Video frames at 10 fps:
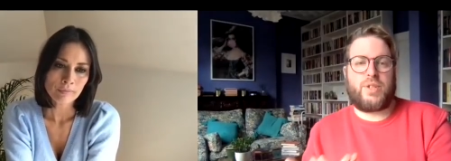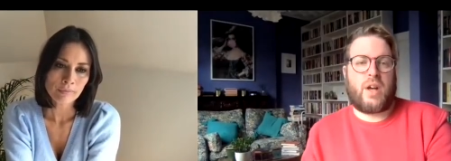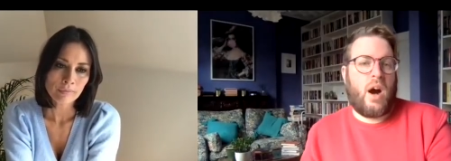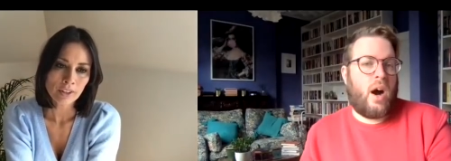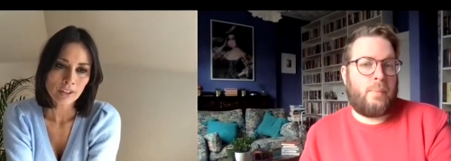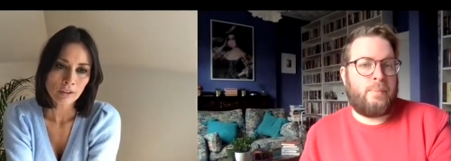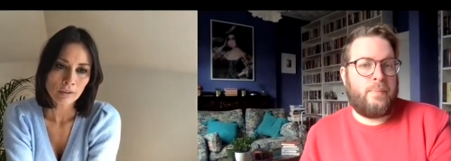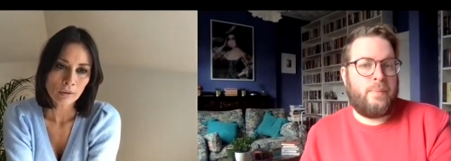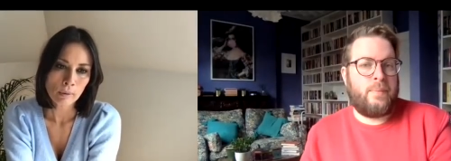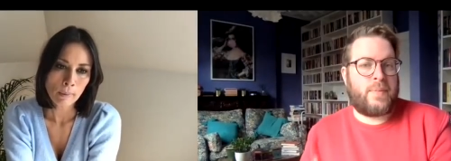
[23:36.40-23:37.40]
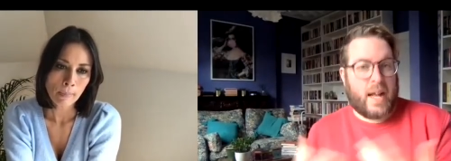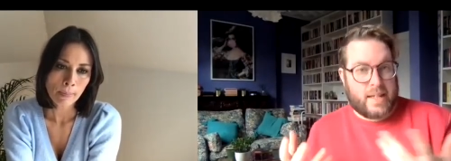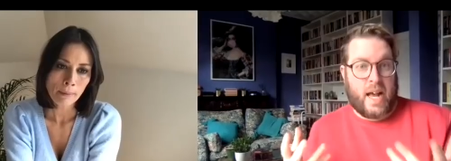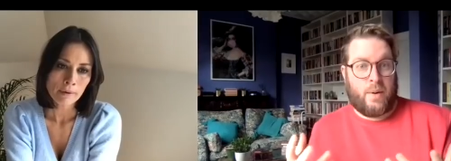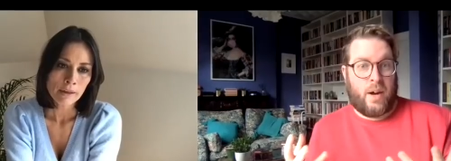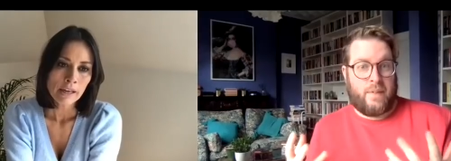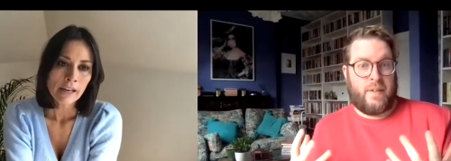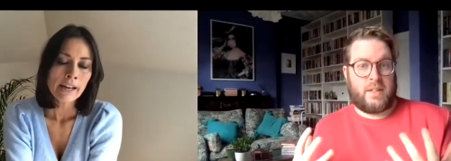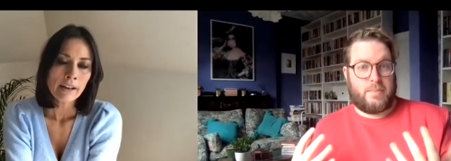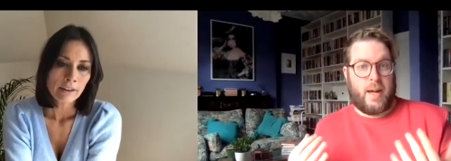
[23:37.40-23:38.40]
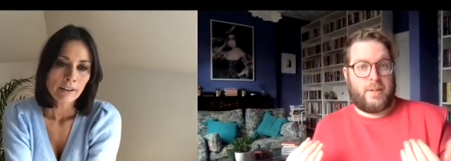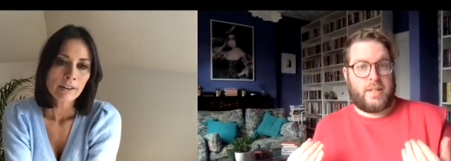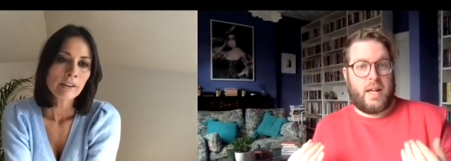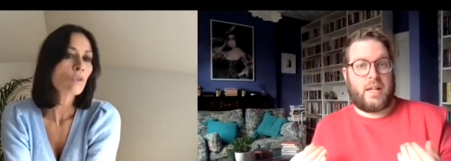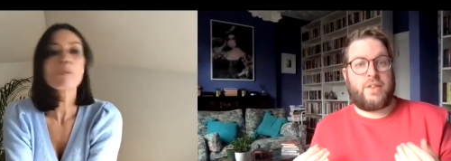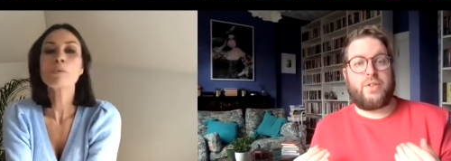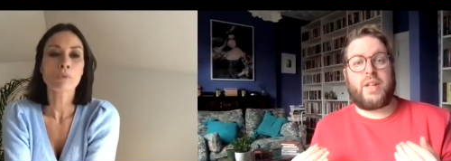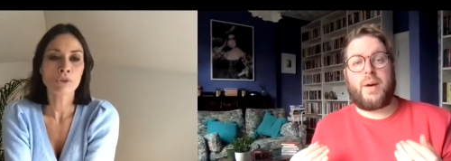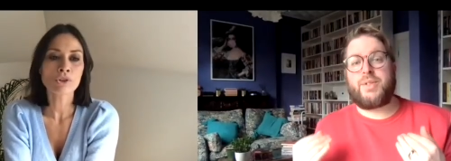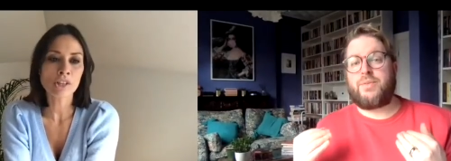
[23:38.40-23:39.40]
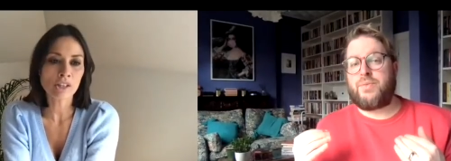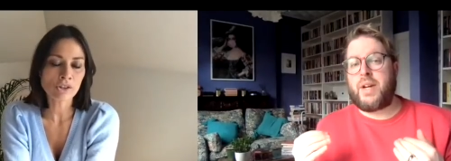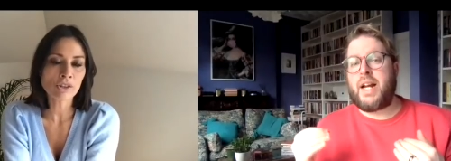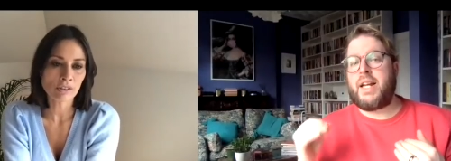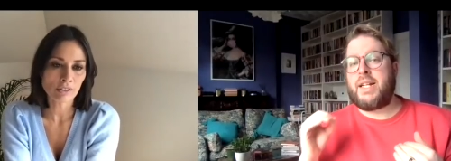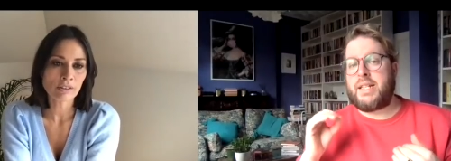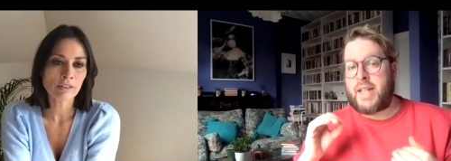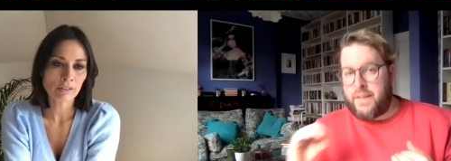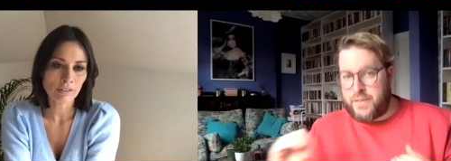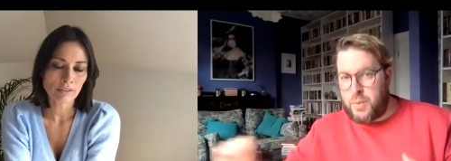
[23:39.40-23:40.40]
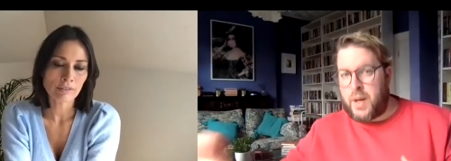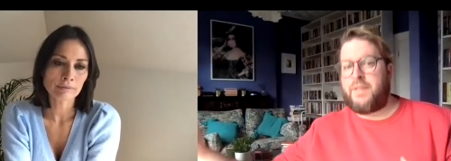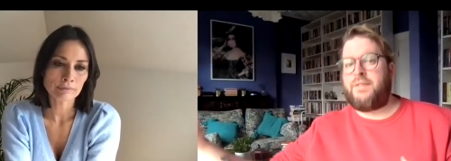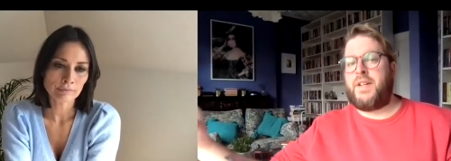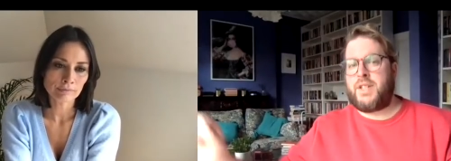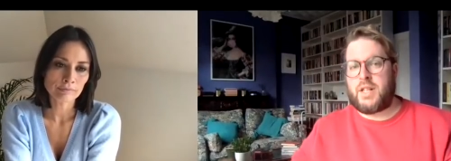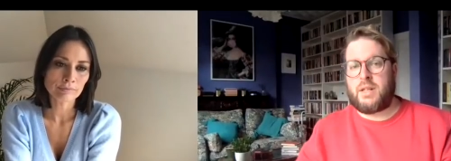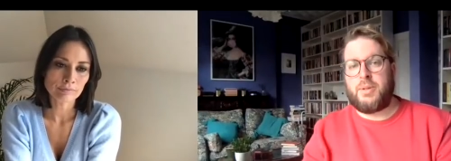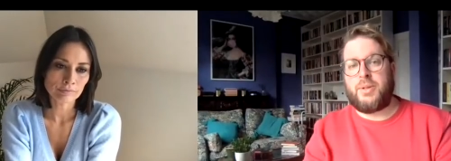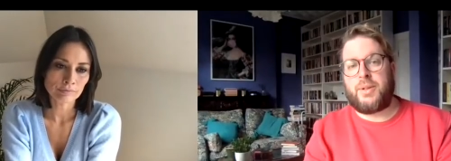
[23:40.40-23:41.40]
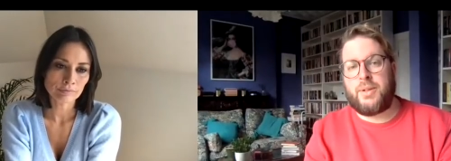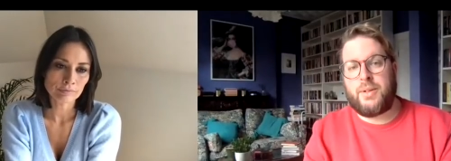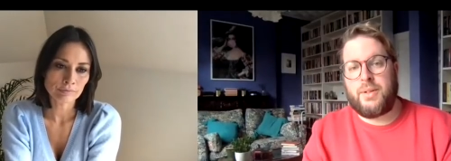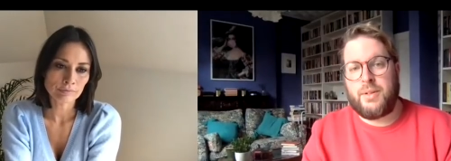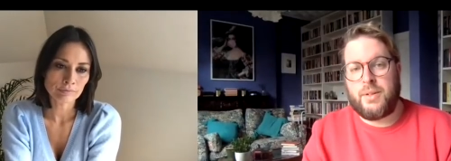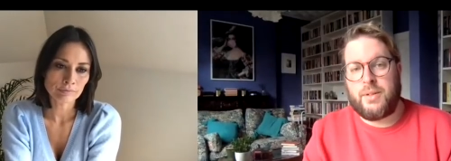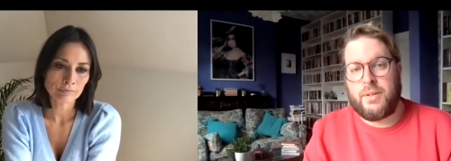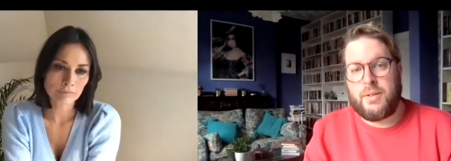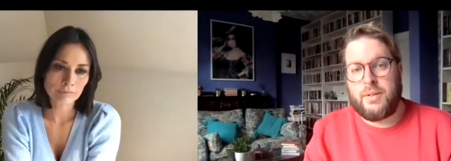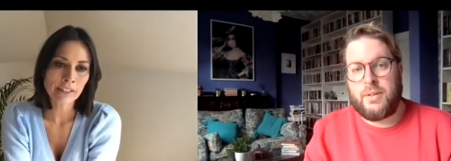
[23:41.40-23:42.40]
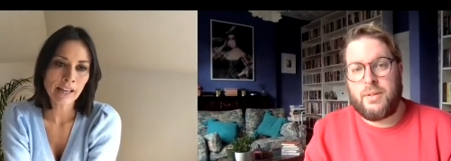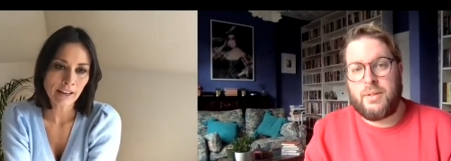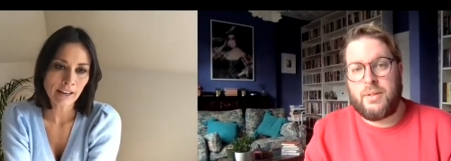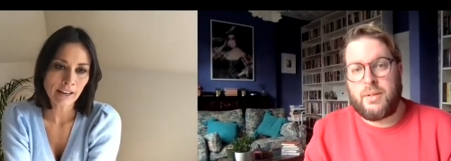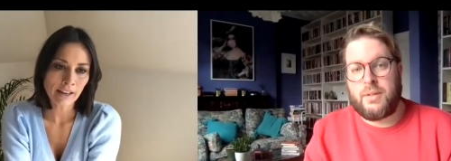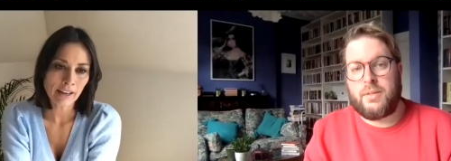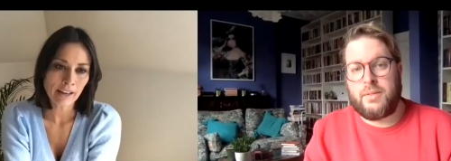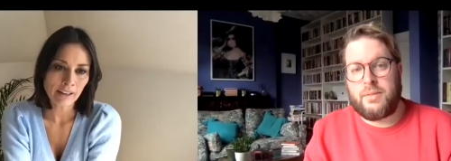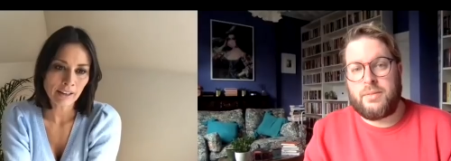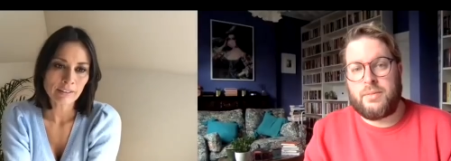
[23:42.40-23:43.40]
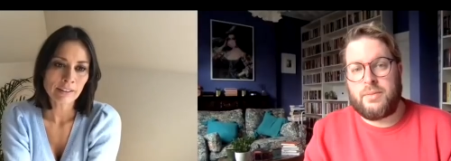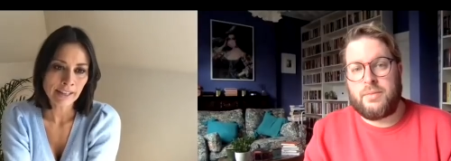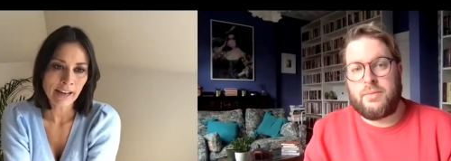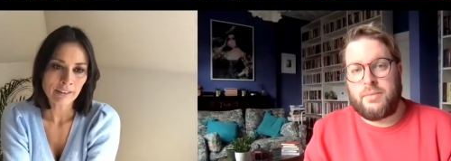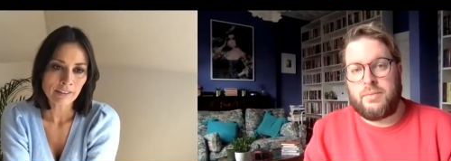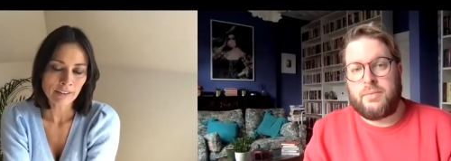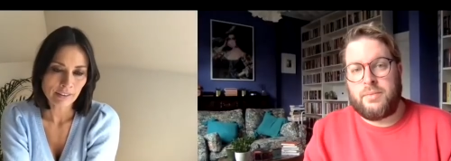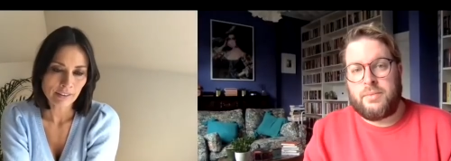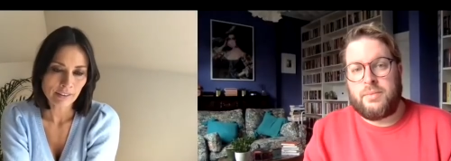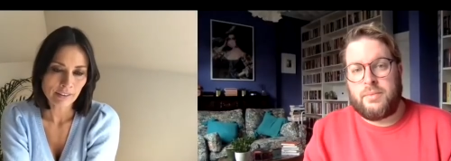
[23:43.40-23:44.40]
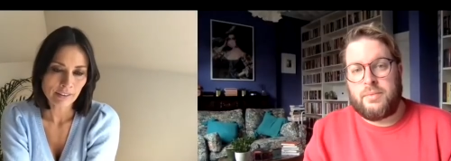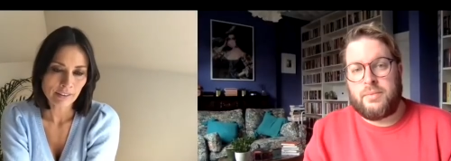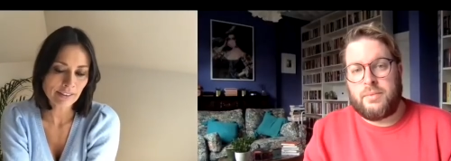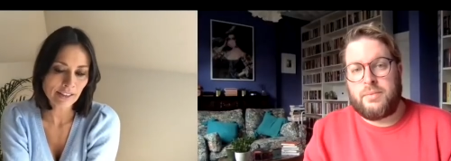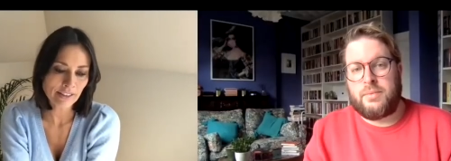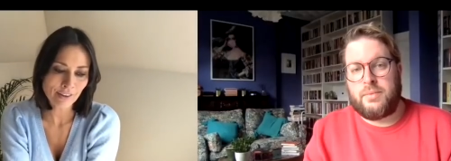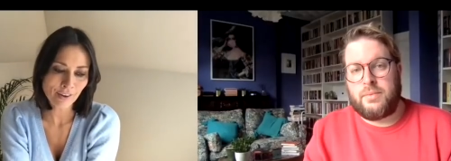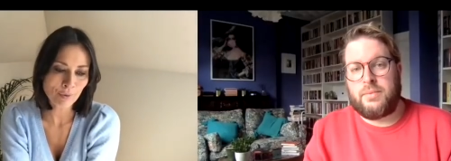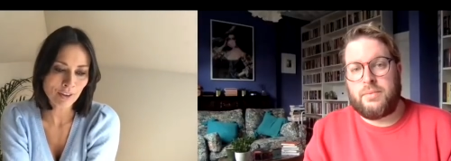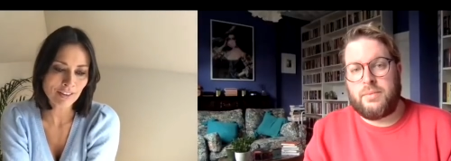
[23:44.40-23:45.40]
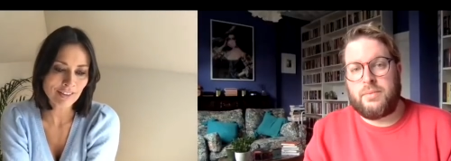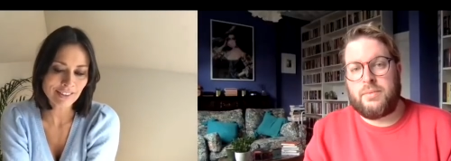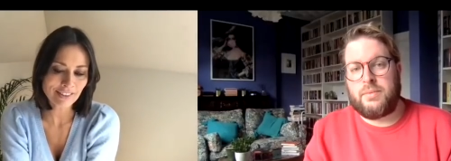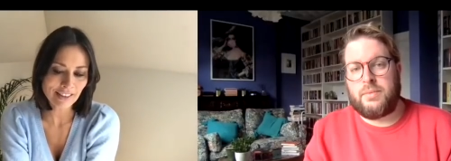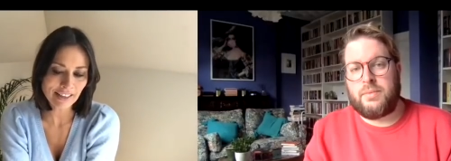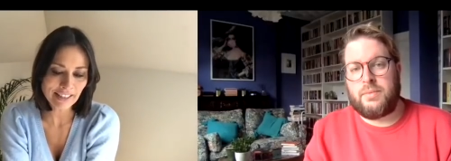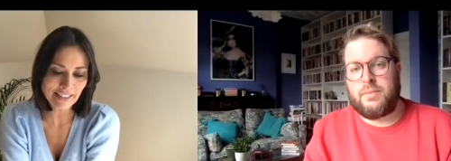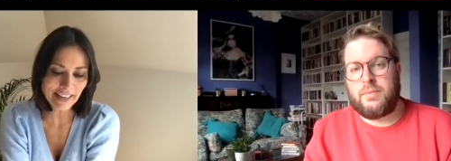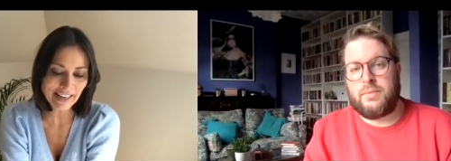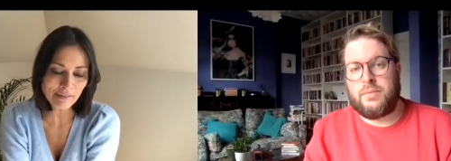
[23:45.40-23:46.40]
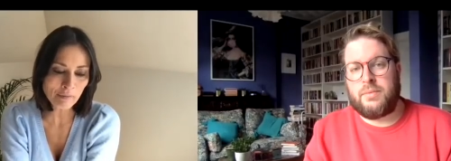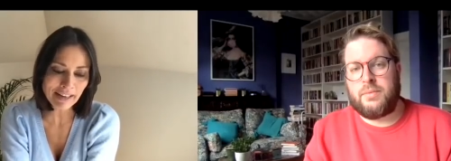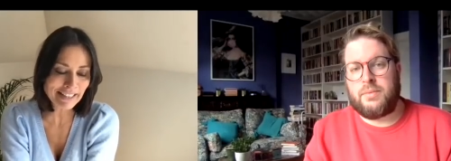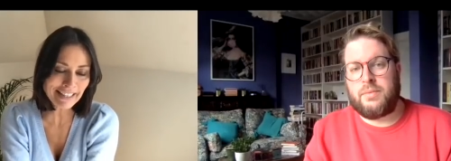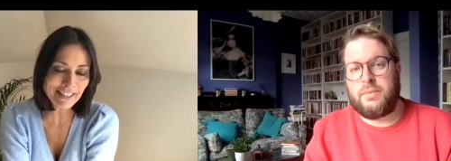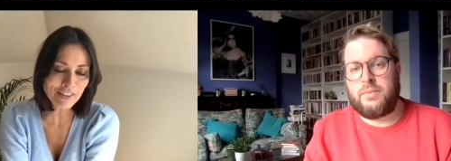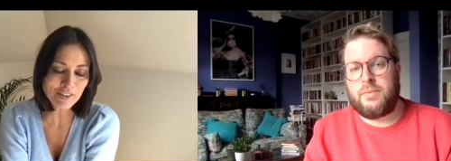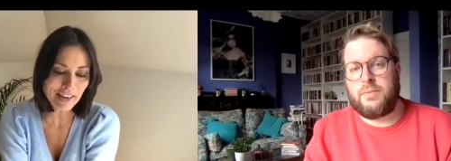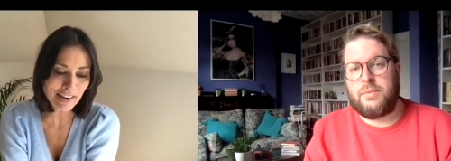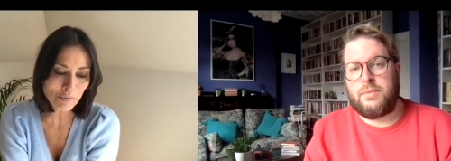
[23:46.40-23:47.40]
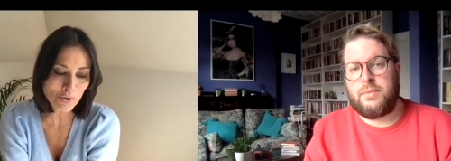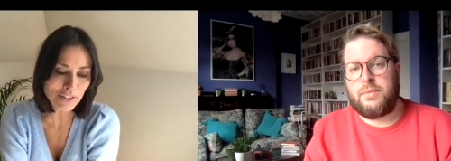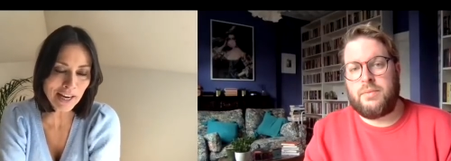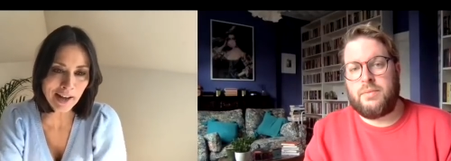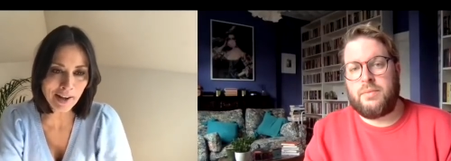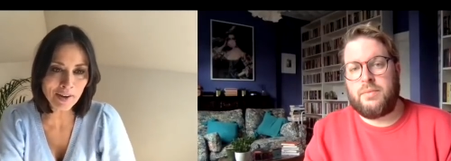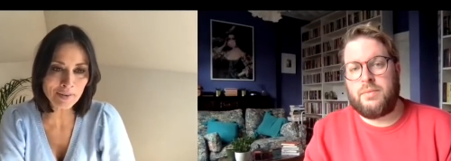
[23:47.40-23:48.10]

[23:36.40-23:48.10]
Speaker 1: calm. That's how I felt about it, and I thought that she, was a really deft way of finishing the book.
Speaker 2: Yeah, yeah, I, I, would say so because it did it, it didn't it wasn't um,